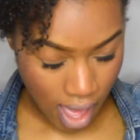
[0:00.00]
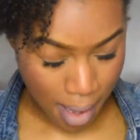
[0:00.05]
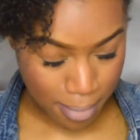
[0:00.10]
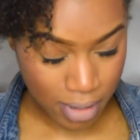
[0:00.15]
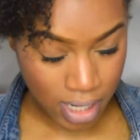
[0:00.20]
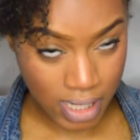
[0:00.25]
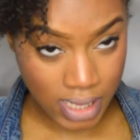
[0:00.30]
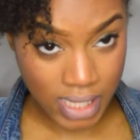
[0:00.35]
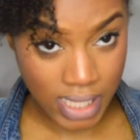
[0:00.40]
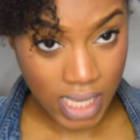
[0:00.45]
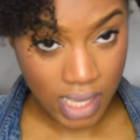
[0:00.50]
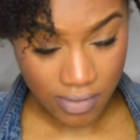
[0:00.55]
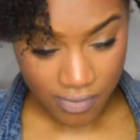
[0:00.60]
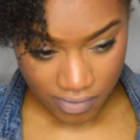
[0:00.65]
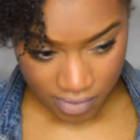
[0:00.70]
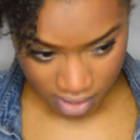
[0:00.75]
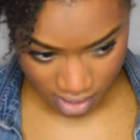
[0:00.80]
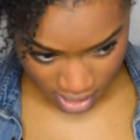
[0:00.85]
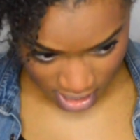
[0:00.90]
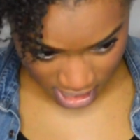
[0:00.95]
I'm going to leave
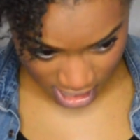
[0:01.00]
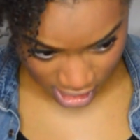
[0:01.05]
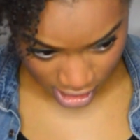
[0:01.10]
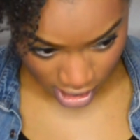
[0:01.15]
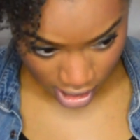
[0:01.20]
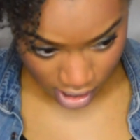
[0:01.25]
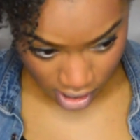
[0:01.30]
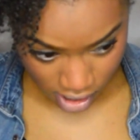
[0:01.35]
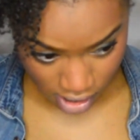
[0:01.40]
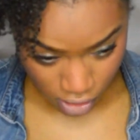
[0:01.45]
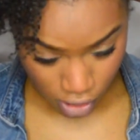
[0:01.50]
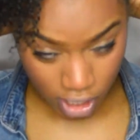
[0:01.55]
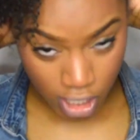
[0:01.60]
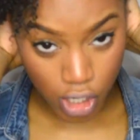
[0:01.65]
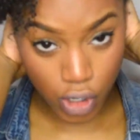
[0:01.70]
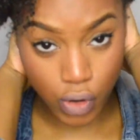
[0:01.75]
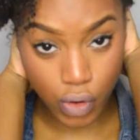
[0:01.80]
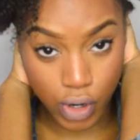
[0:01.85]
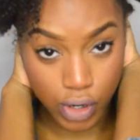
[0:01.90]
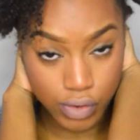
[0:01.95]
here
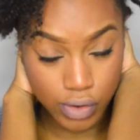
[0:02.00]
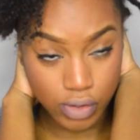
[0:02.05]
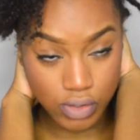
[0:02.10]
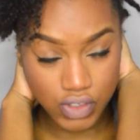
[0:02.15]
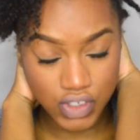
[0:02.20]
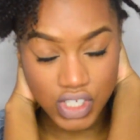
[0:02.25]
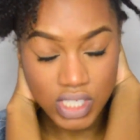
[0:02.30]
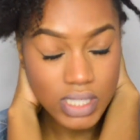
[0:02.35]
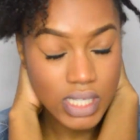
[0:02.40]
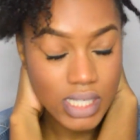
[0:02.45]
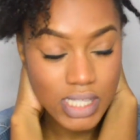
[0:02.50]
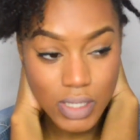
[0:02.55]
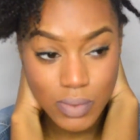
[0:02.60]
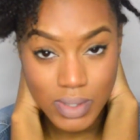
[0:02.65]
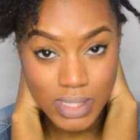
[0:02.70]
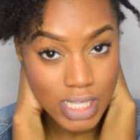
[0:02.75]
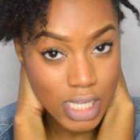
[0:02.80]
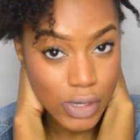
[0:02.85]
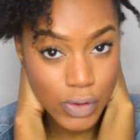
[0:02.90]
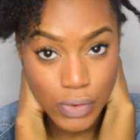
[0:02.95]
in cornrows just because it
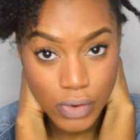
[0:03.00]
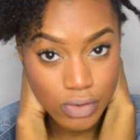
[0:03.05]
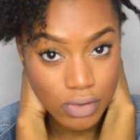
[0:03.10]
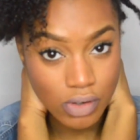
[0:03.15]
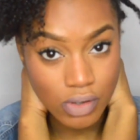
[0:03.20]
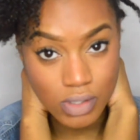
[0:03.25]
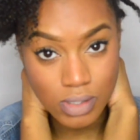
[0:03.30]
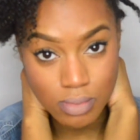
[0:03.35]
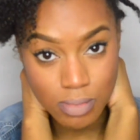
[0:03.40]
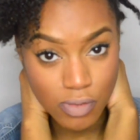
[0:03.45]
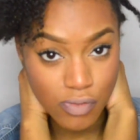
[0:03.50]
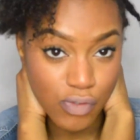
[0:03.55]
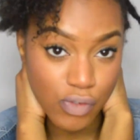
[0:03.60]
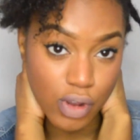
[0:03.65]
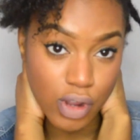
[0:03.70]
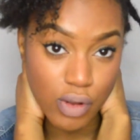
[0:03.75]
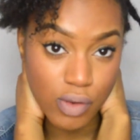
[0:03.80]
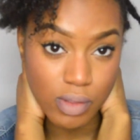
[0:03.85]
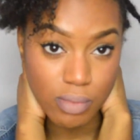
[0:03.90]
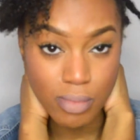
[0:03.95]
was in cornrows
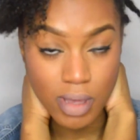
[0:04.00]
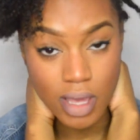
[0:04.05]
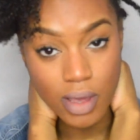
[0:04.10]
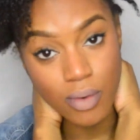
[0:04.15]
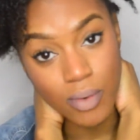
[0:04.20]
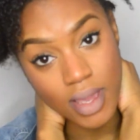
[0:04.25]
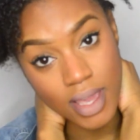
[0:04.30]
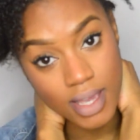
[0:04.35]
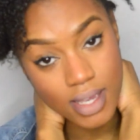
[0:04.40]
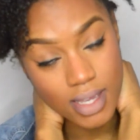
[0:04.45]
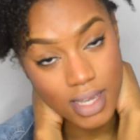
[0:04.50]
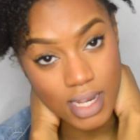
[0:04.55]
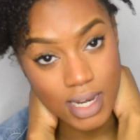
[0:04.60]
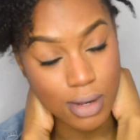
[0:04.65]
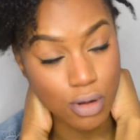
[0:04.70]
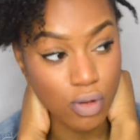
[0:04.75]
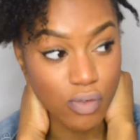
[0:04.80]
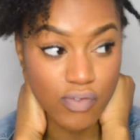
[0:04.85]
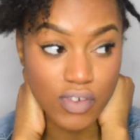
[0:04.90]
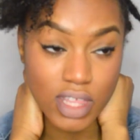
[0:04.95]
before with my wig and I
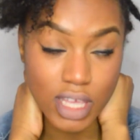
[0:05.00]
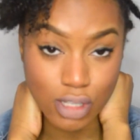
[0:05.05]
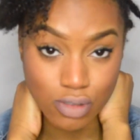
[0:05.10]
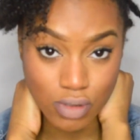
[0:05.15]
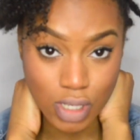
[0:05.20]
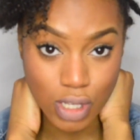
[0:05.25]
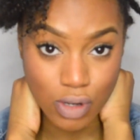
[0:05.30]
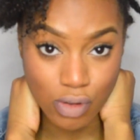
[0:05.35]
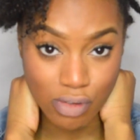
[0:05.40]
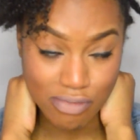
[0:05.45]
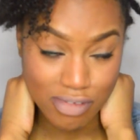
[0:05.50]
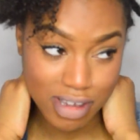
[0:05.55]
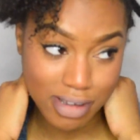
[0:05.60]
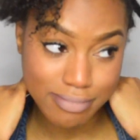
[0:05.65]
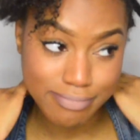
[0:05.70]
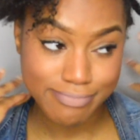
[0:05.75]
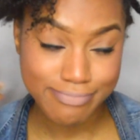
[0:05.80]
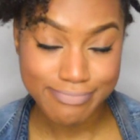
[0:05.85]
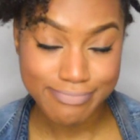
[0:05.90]
don't feel like doing it over.